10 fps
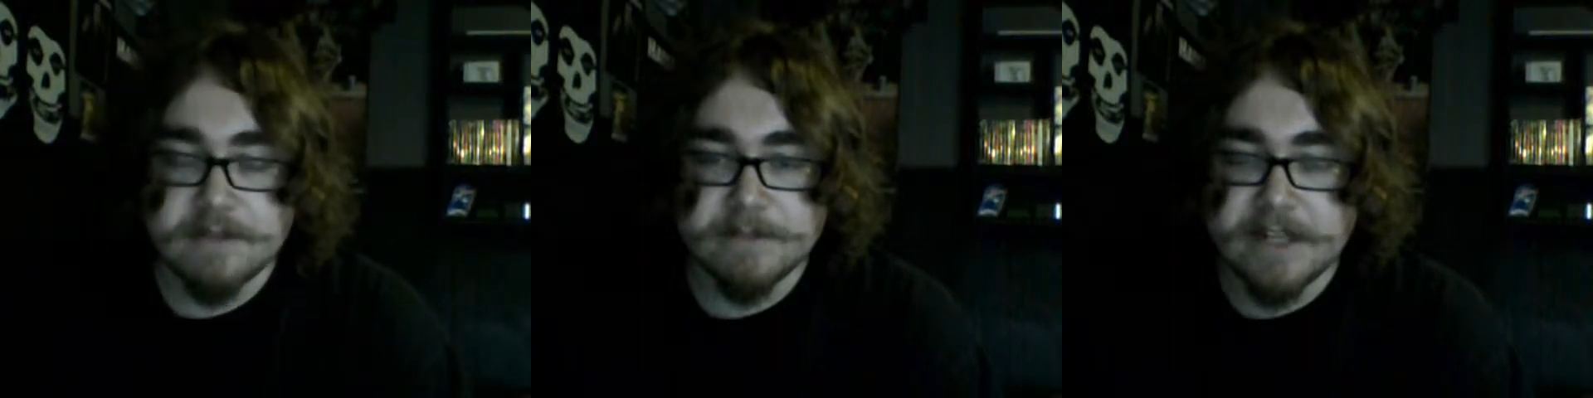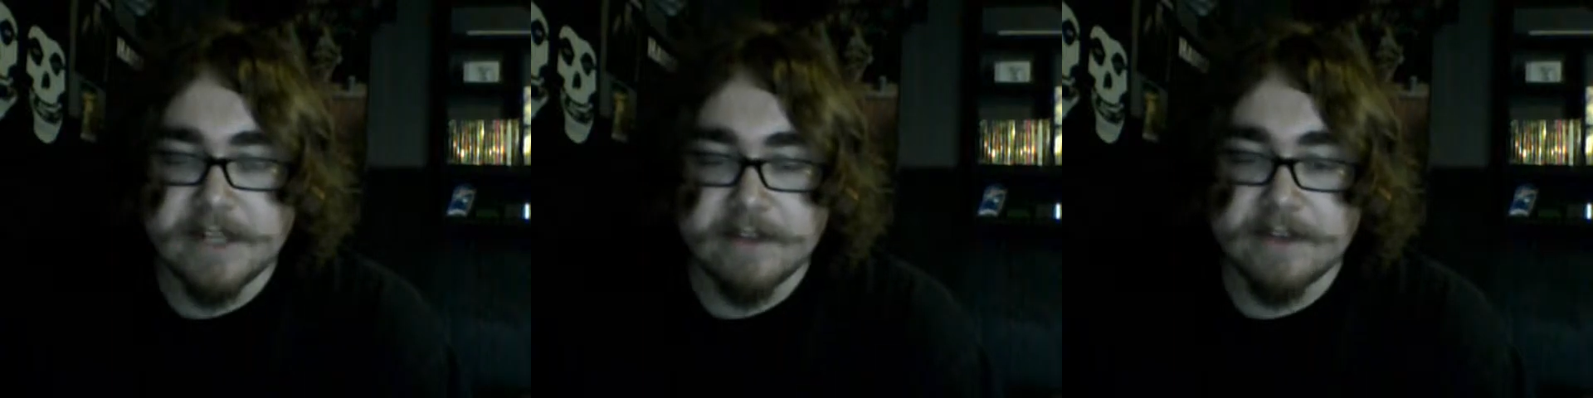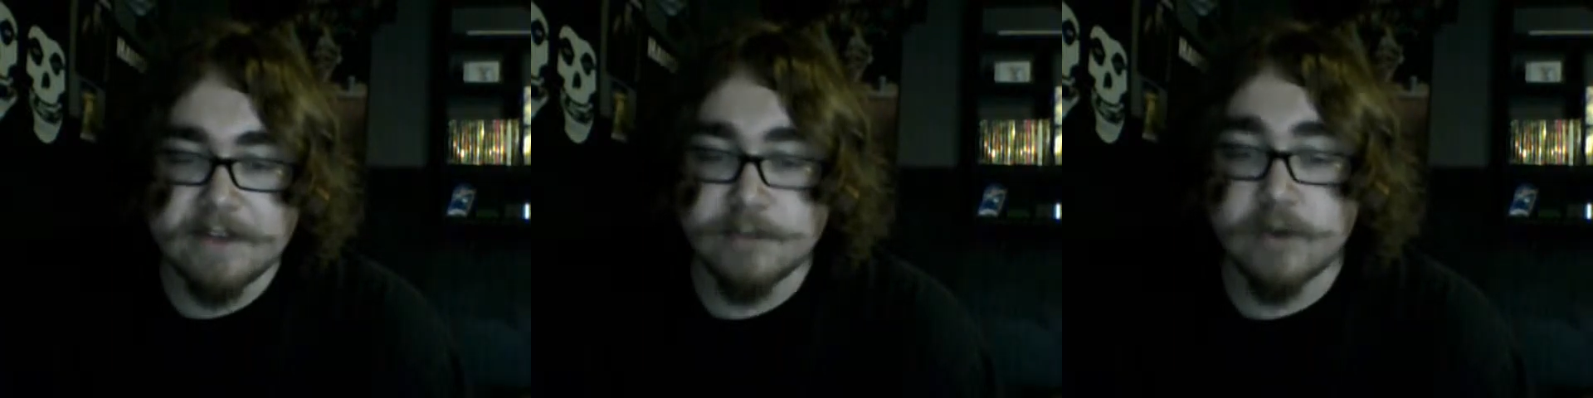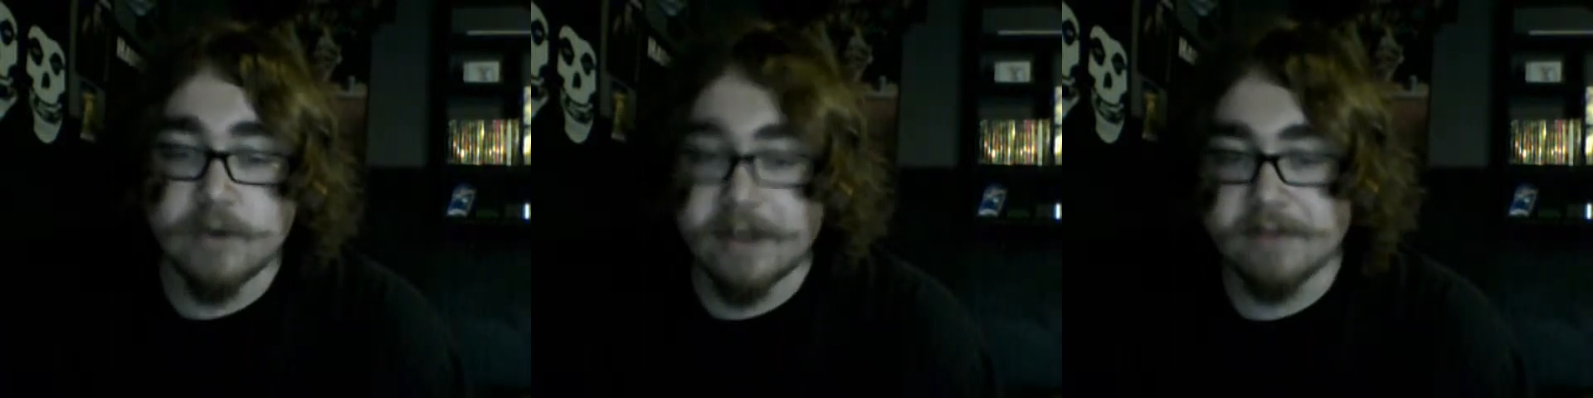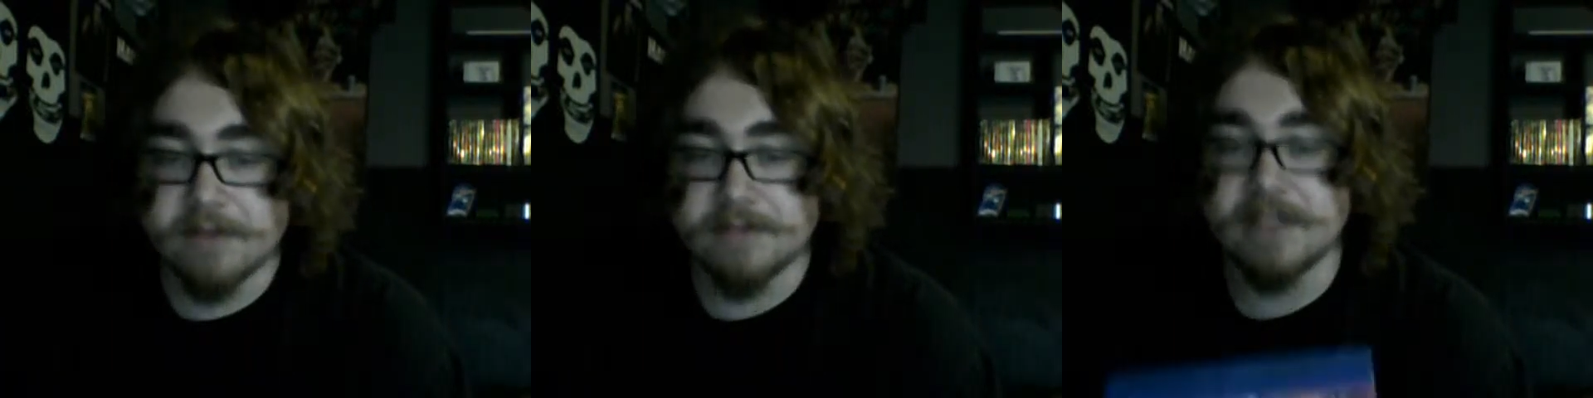say it 1,000 more
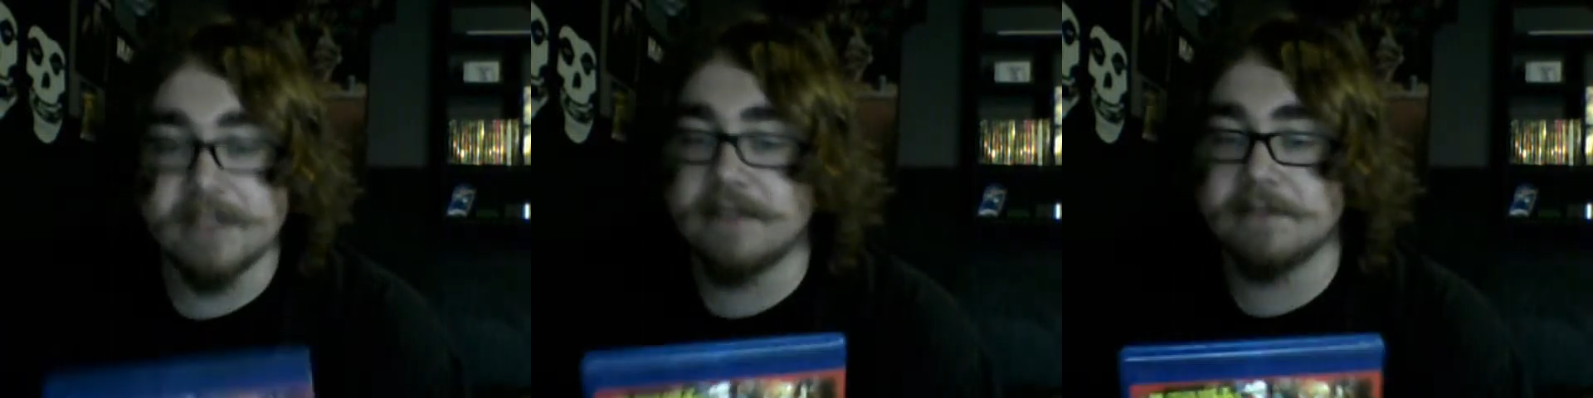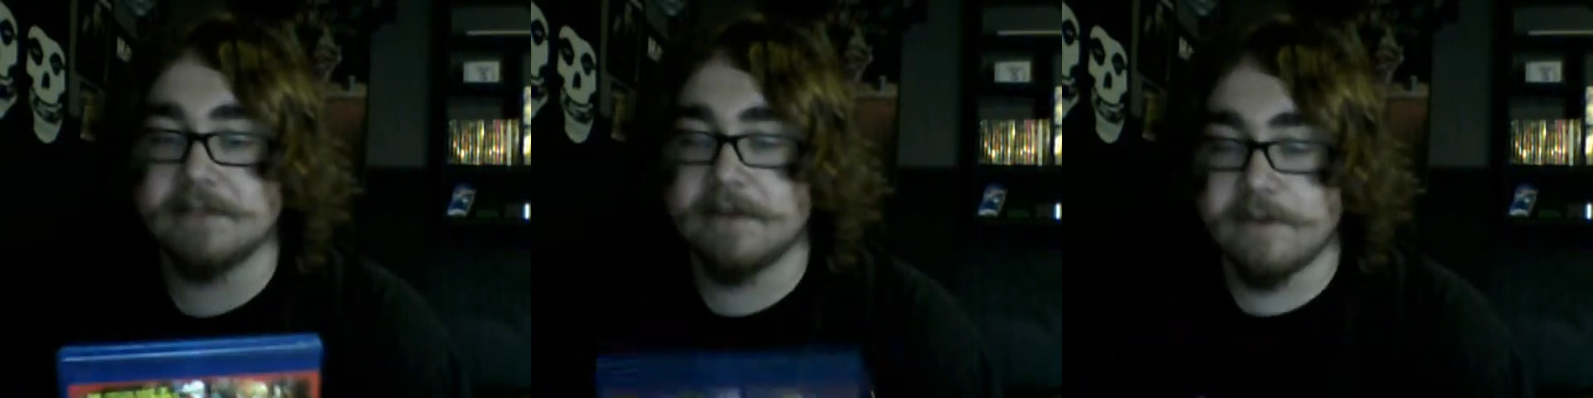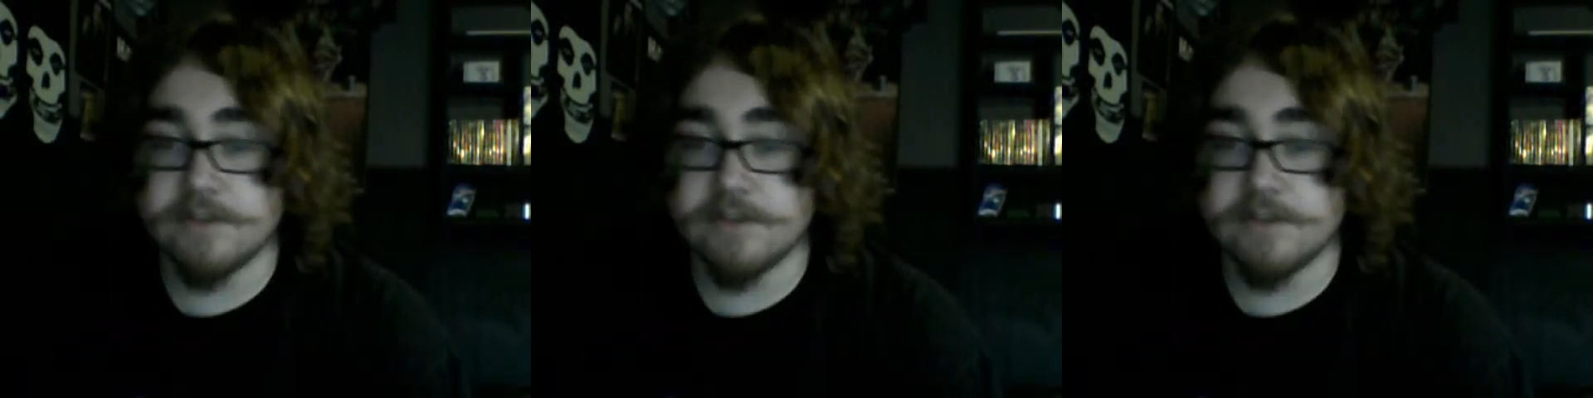times. He is my favorite